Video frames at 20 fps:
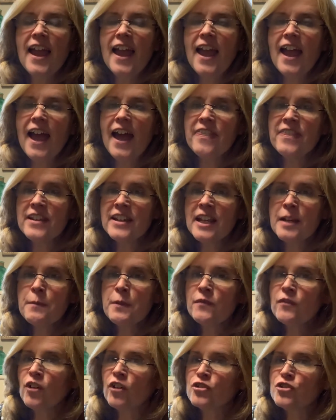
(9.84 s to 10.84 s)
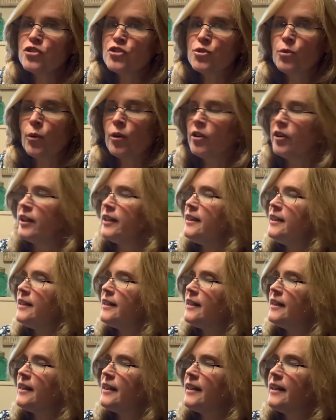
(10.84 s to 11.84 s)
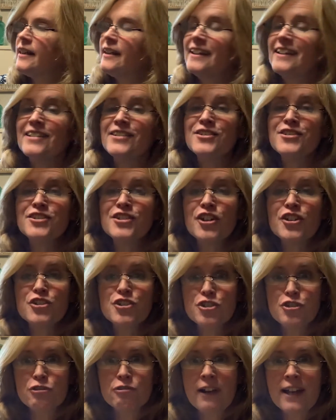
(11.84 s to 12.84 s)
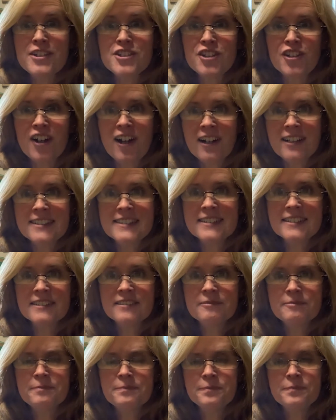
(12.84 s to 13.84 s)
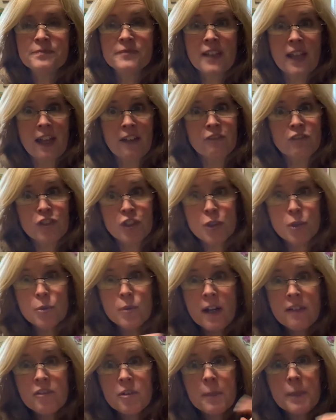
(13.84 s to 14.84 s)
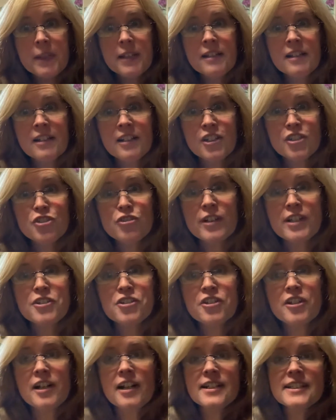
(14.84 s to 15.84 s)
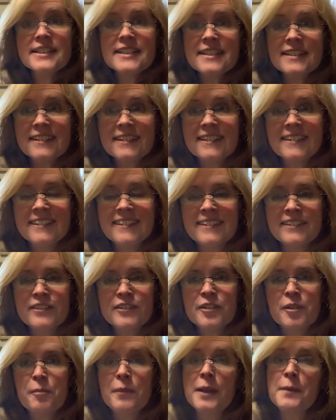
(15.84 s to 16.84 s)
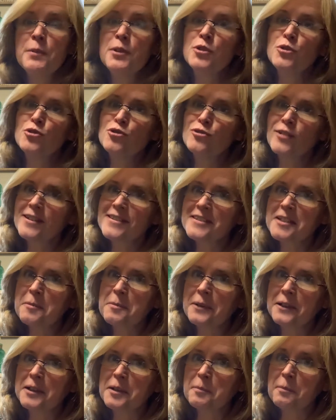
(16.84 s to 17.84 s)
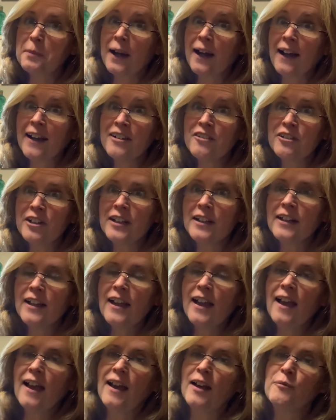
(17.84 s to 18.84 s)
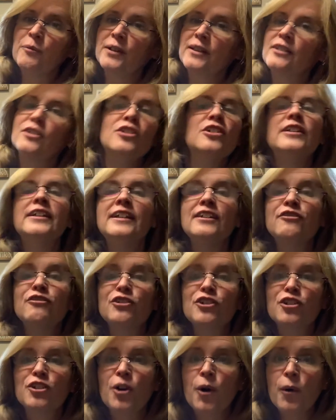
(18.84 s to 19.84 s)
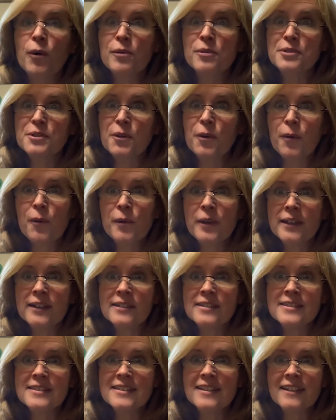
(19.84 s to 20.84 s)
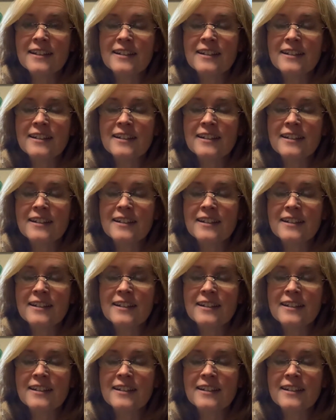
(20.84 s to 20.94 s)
And the name of our story is Treasure Hunt. Have you ever been on a treasure hunt? Maybe you dressed up like a pirate and went looking for gold coins.